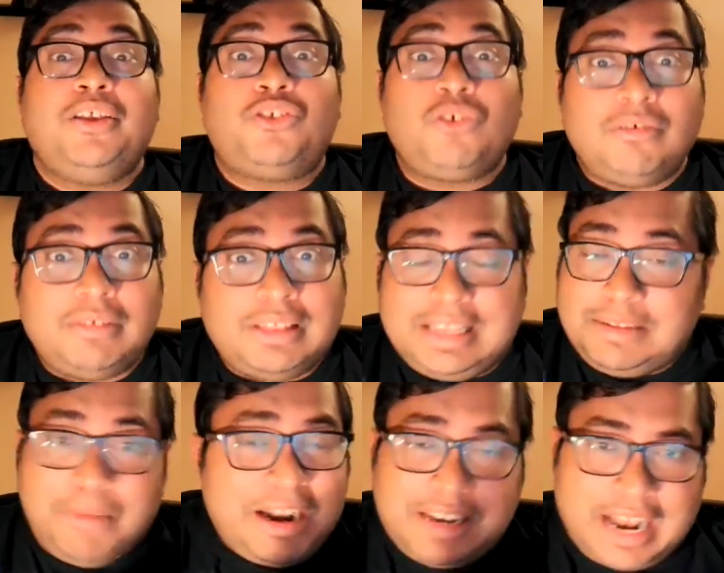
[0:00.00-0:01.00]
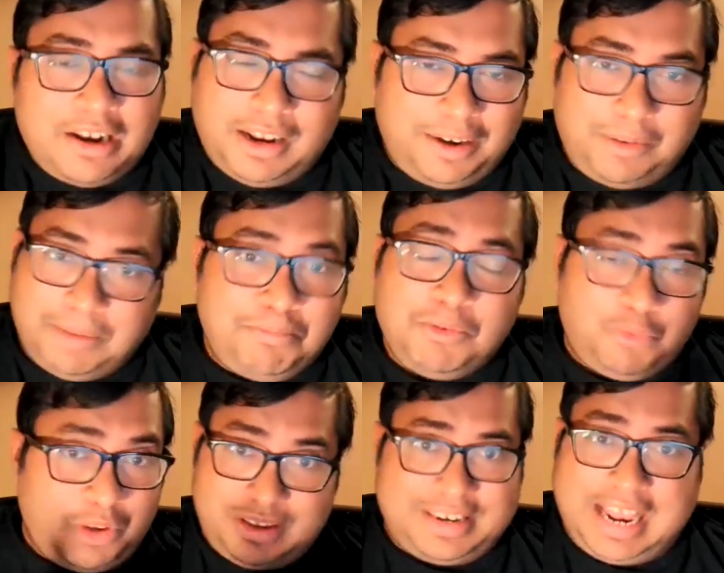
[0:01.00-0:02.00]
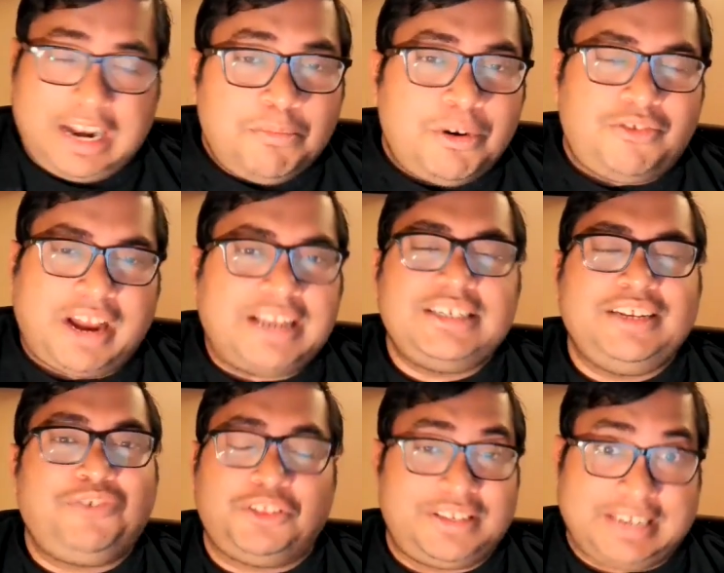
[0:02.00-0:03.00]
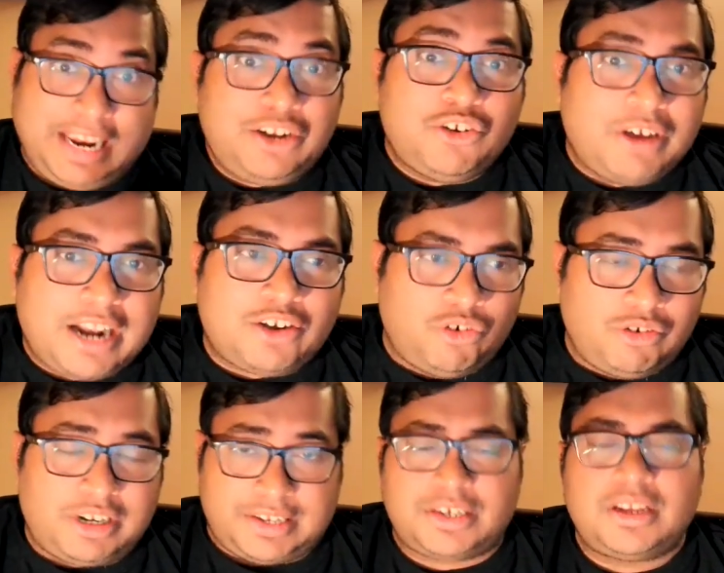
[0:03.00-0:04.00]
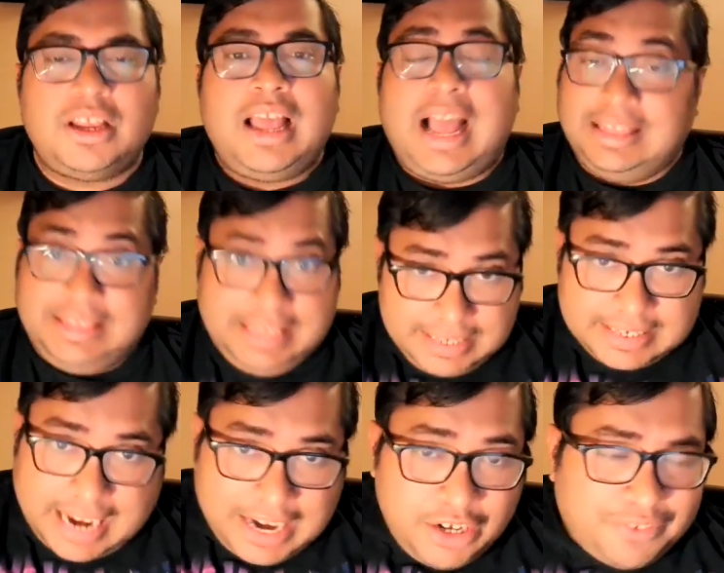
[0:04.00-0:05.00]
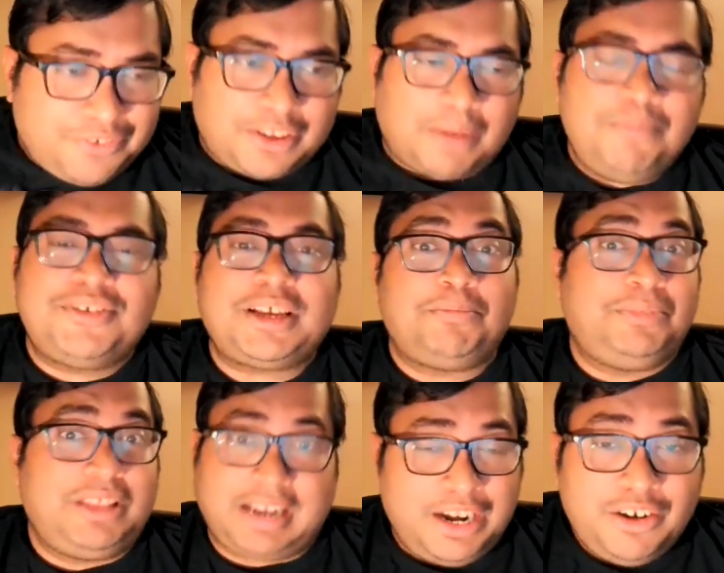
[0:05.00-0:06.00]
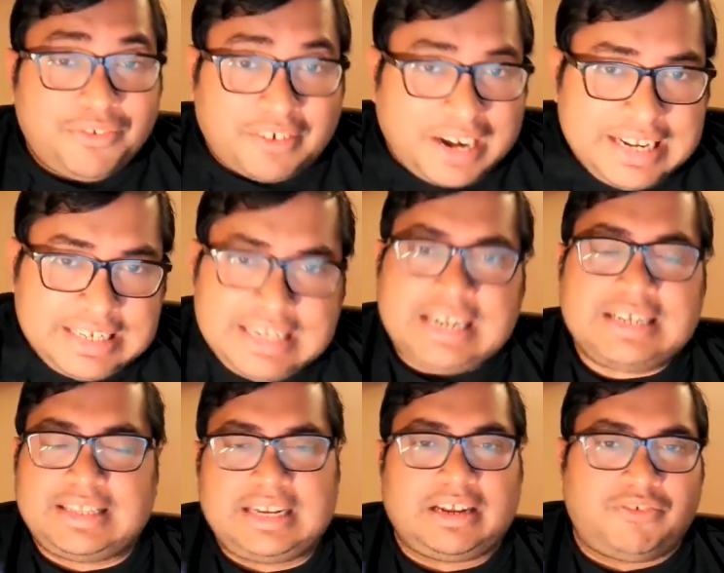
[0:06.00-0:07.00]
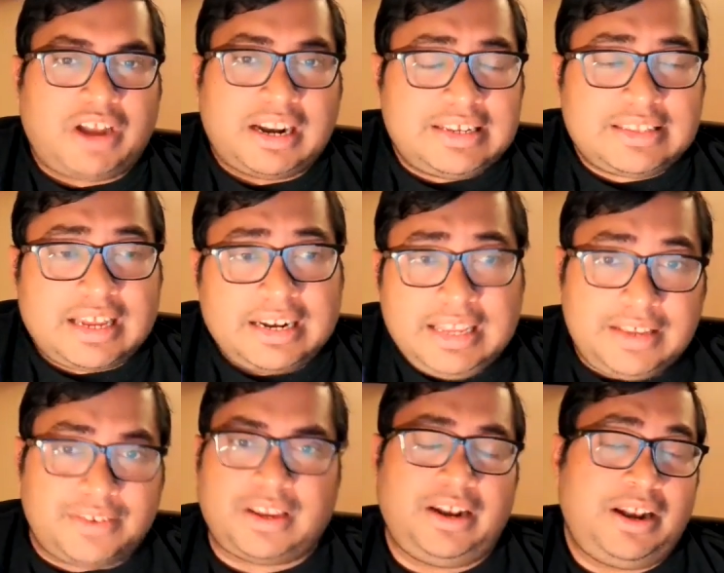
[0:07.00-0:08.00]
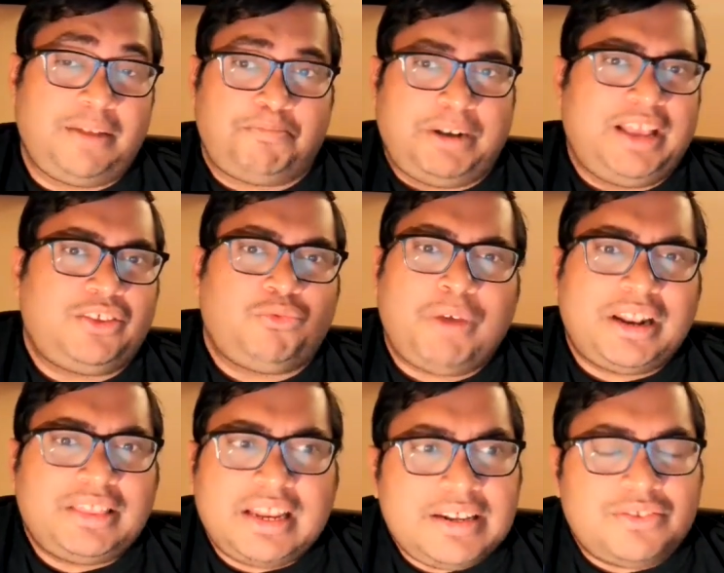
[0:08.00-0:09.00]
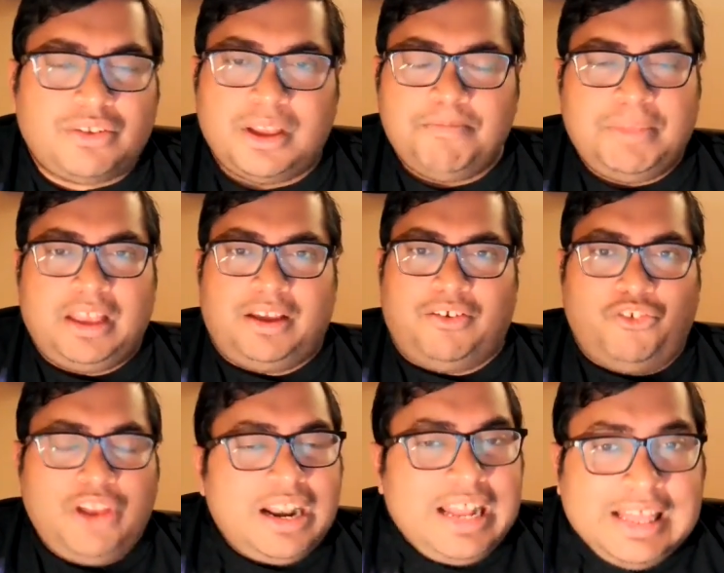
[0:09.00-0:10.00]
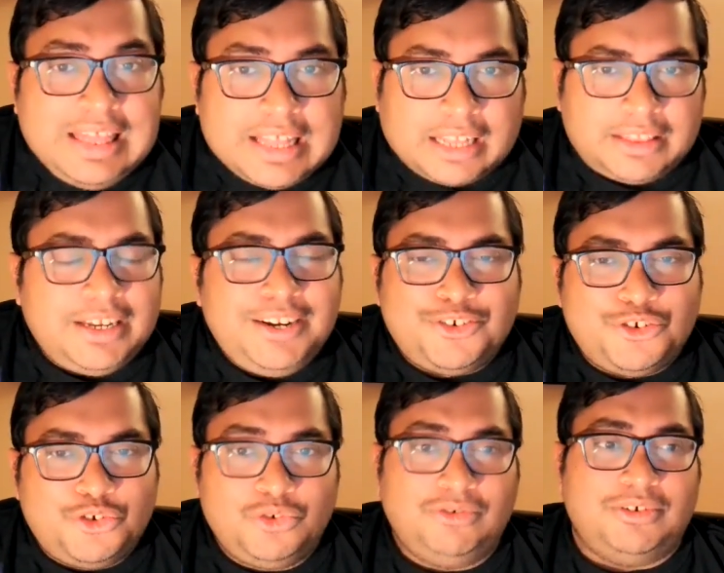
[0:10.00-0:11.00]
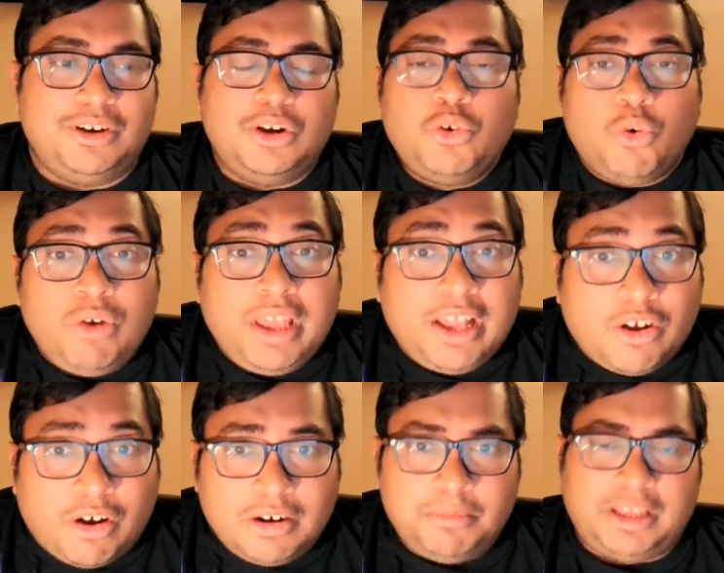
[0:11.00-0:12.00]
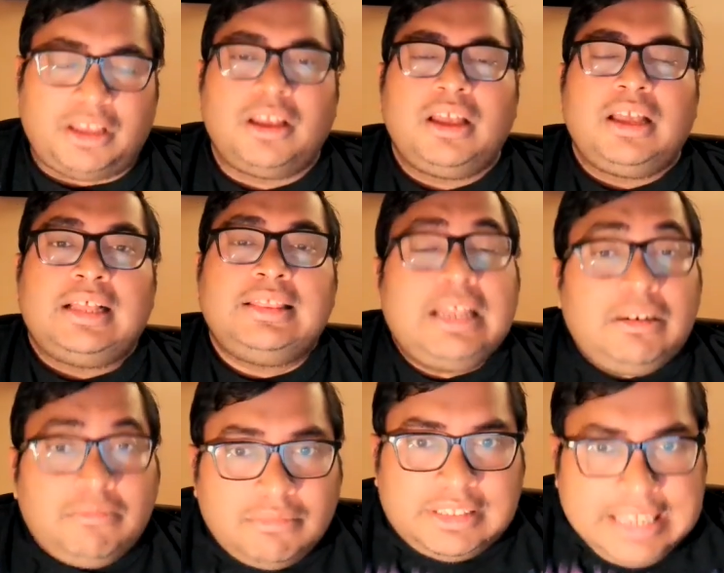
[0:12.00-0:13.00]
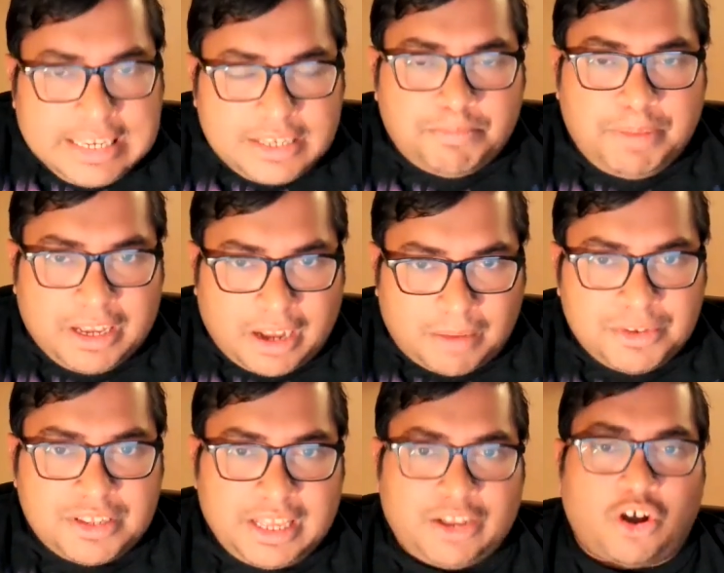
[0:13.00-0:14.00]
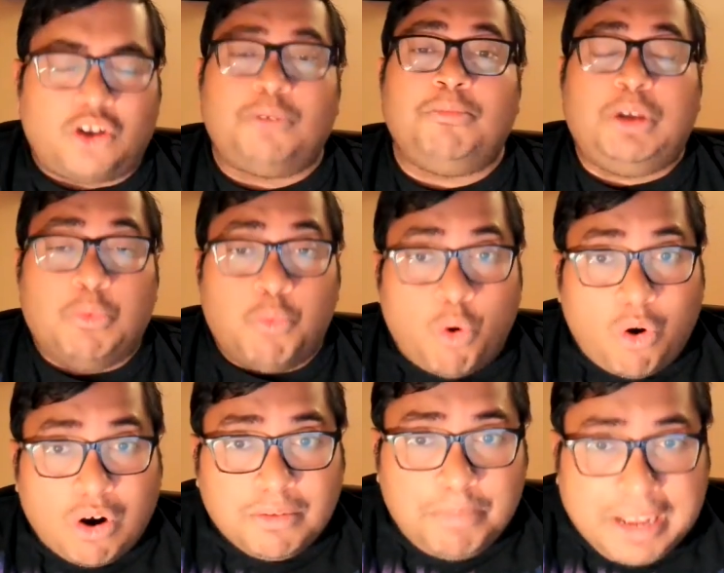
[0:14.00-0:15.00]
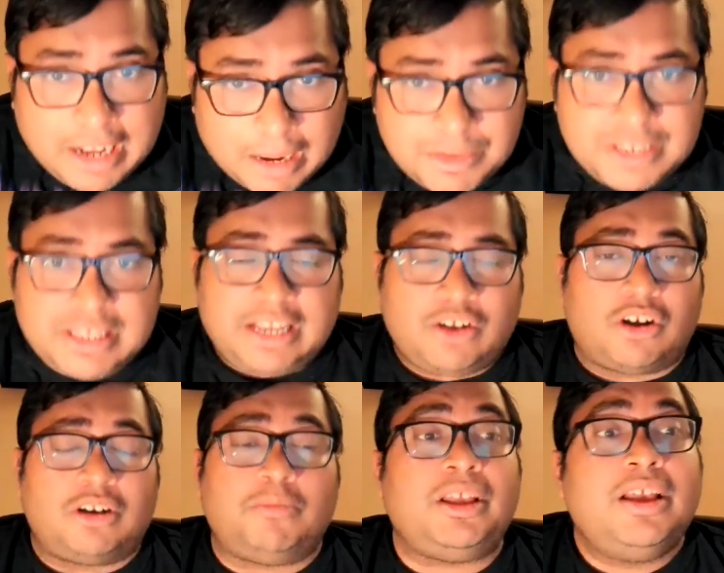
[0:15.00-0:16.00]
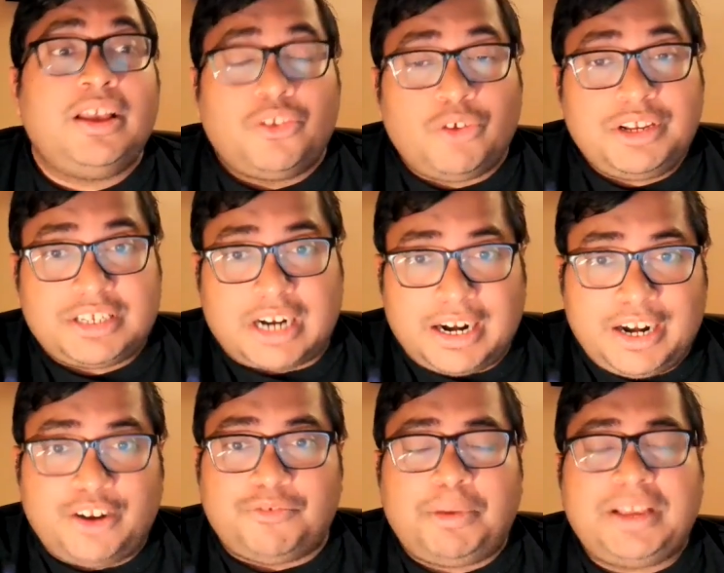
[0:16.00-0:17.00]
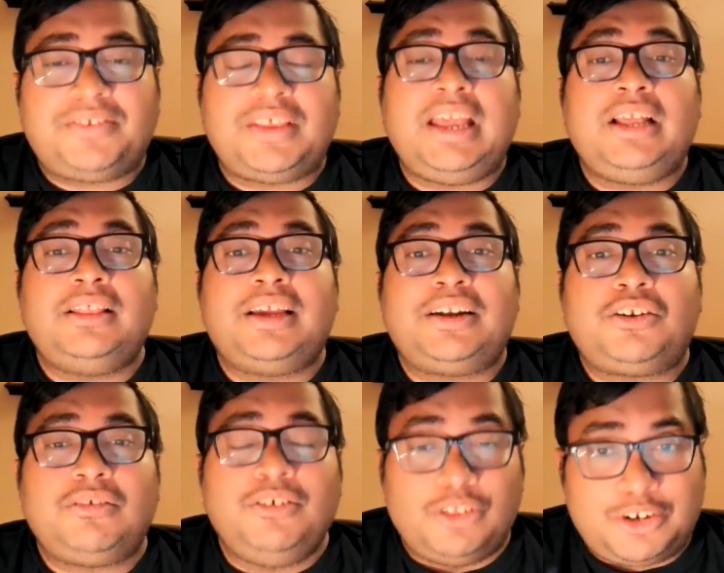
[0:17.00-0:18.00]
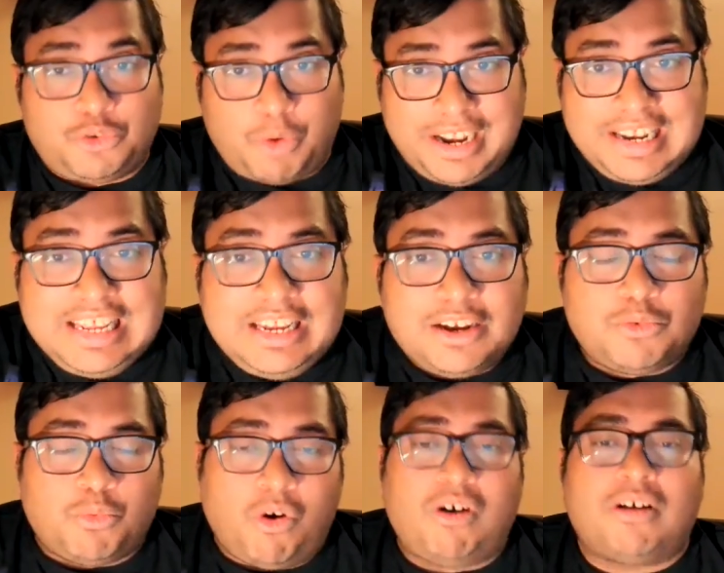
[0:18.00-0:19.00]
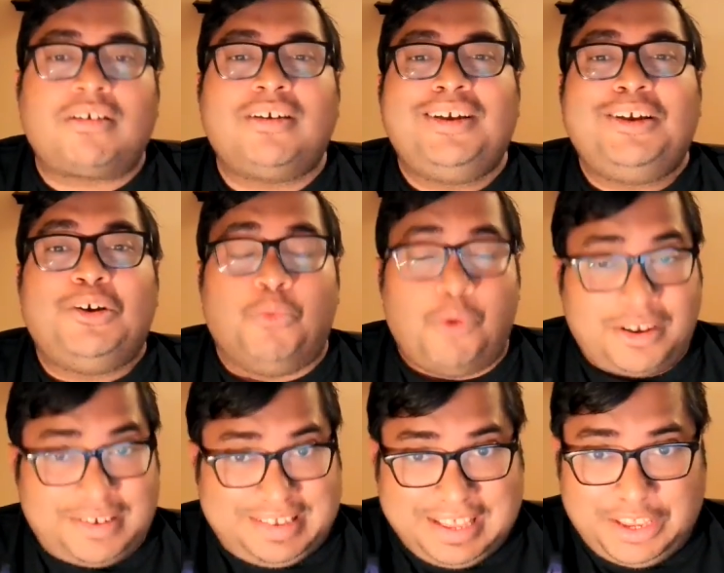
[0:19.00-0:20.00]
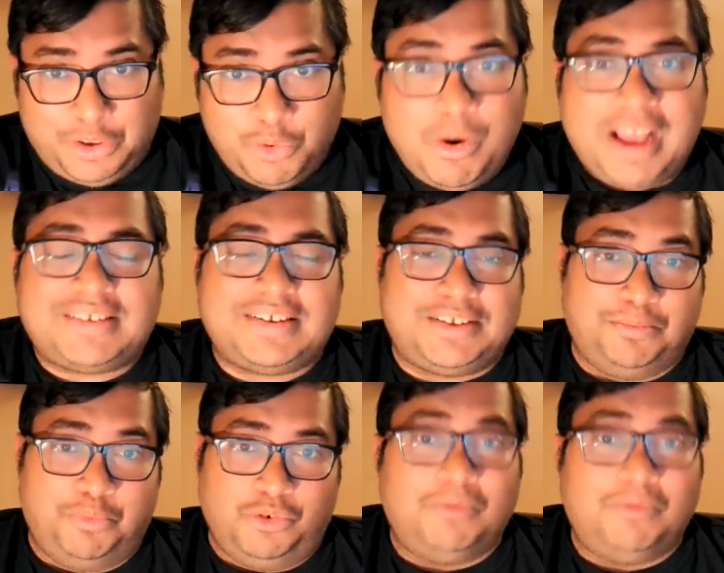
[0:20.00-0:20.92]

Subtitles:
So it was a terrible tragedy for this kid to get noticed. And this kind of sums up the kind of craziness that Afghanistan is. And in a place where there is really nothing to do, no economy, then this becomes the economy. War becomes the economy. So I started off by saying that the 20-year war was the US's